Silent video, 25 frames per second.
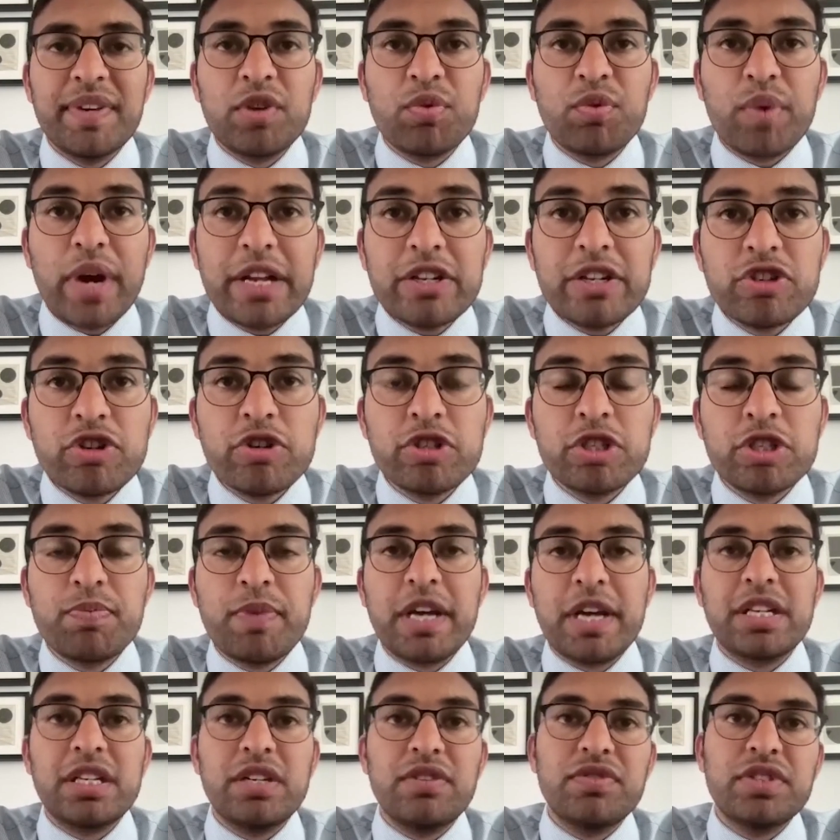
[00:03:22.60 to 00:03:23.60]
been
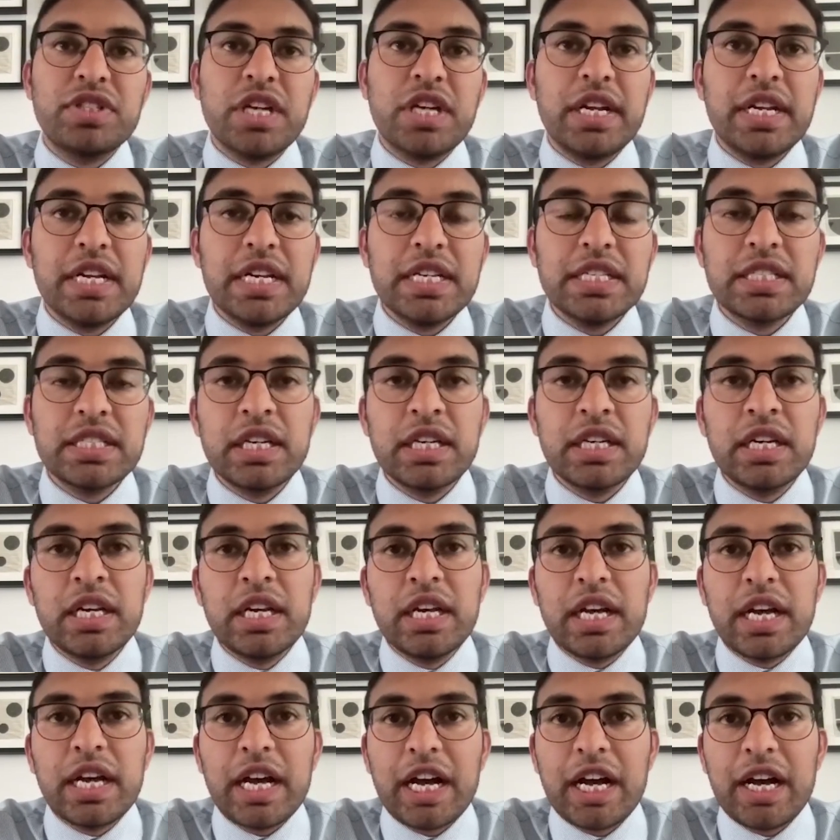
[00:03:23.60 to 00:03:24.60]
retrospective studies
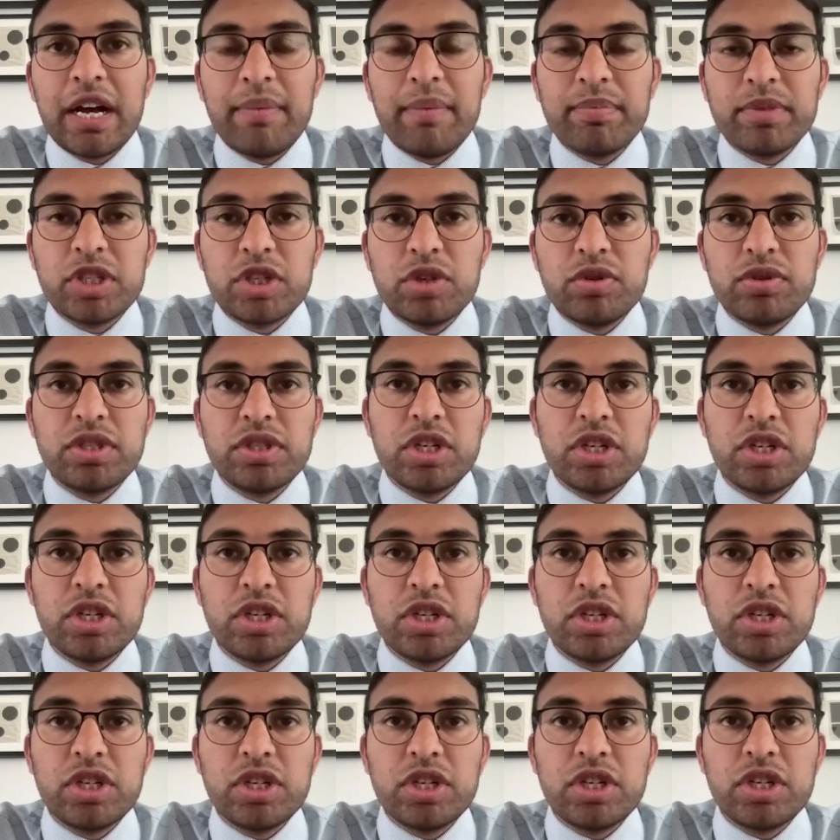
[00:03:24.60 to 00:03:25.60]
um, to
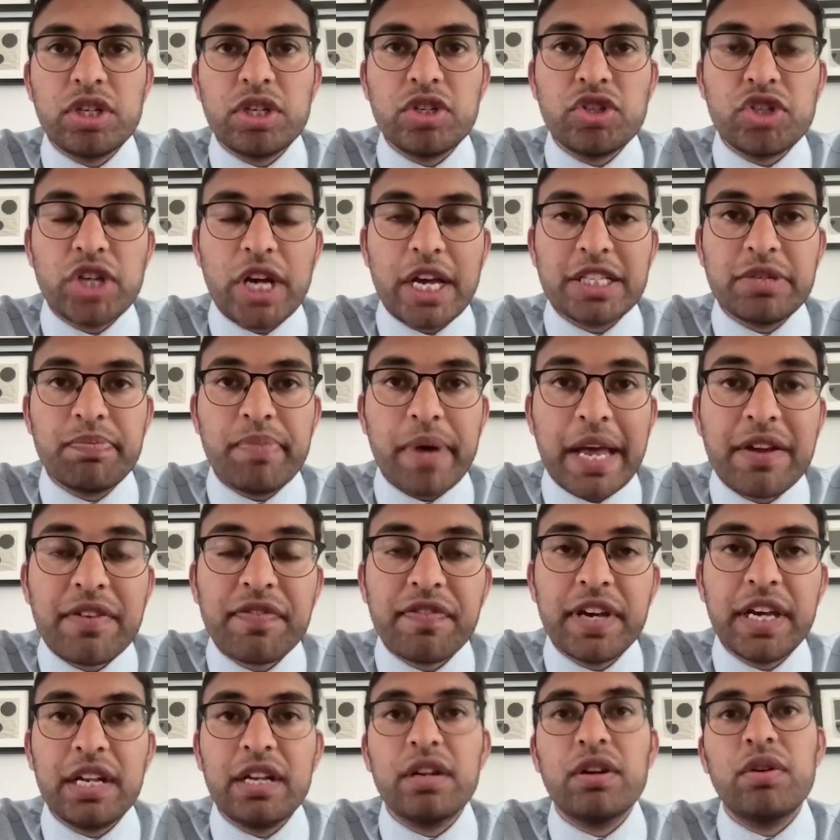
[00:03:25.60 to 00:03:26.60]
suggest benefit
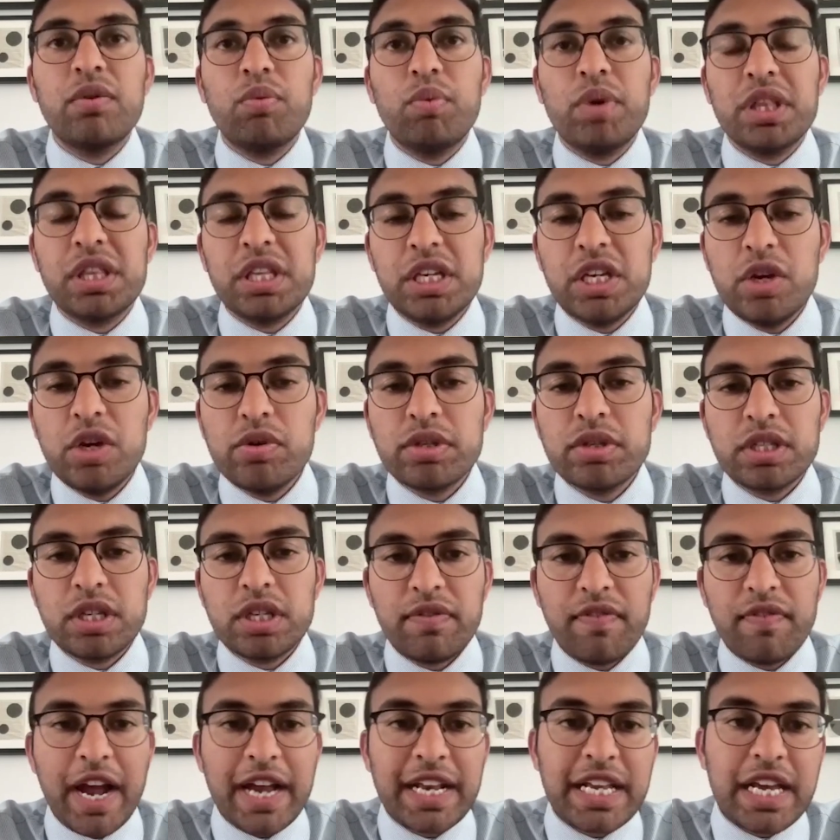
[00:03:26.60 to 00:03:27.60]
with use of
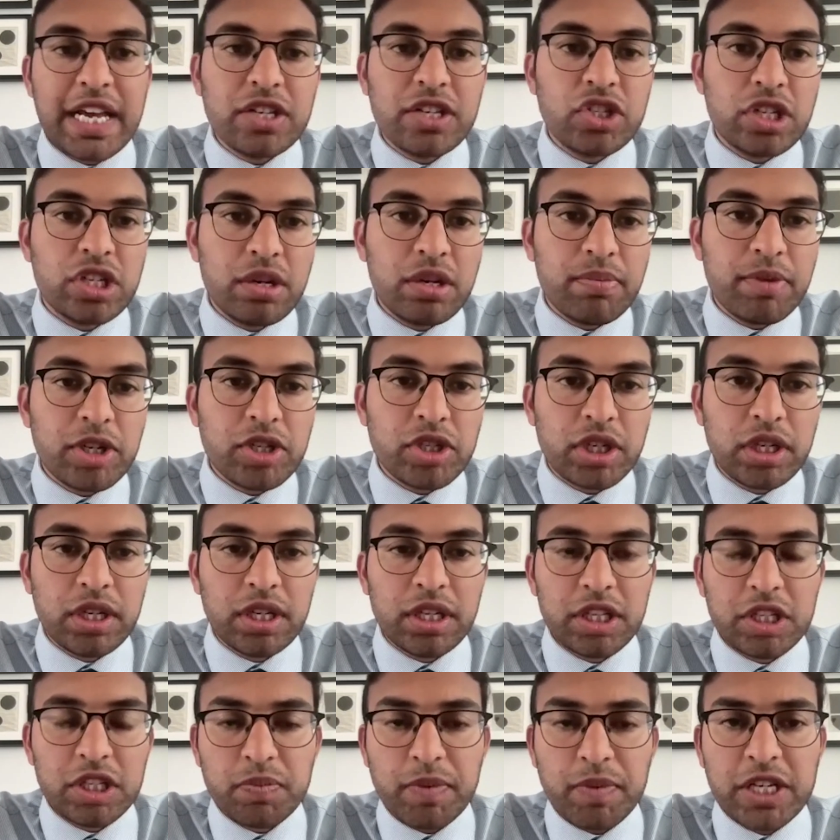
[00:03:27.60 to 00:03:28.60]
IDH inhibition in
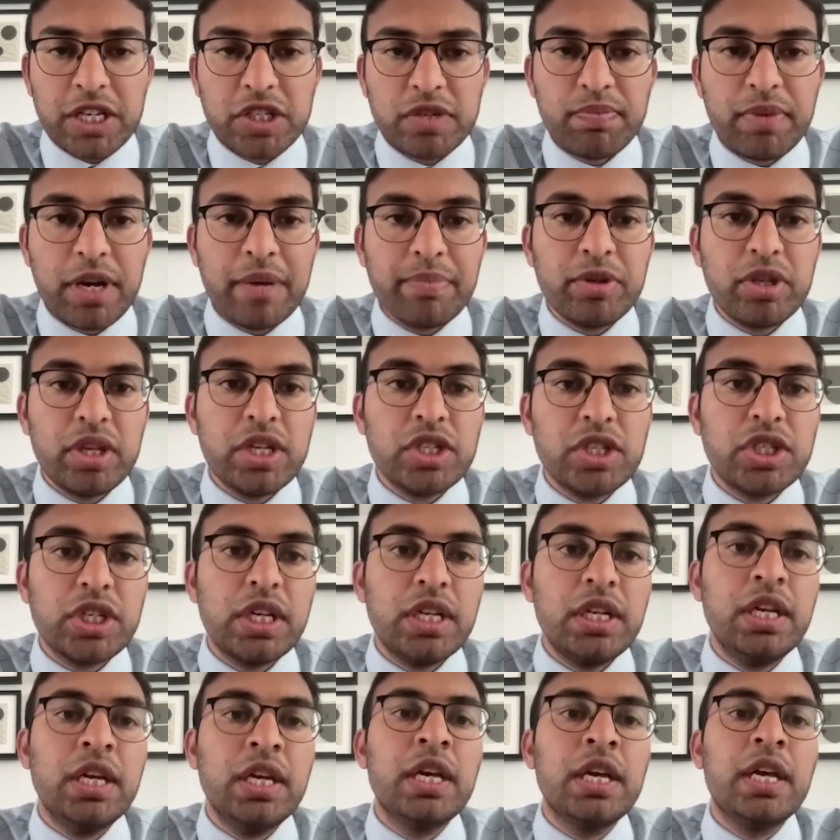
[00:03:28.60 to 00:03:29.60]
this patient
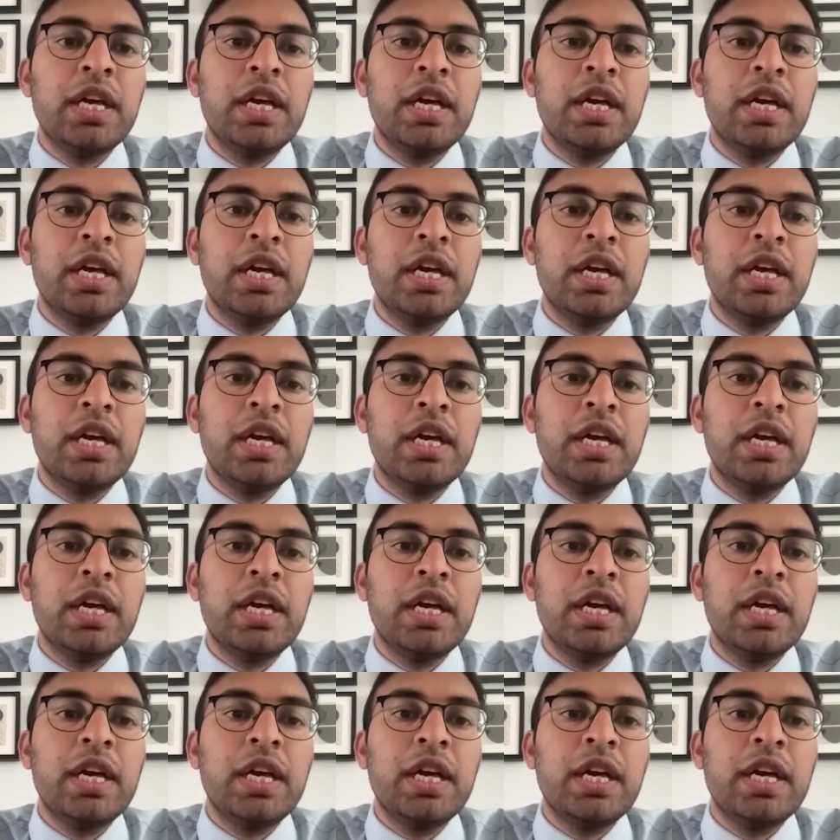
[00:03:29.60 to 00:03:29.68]
population.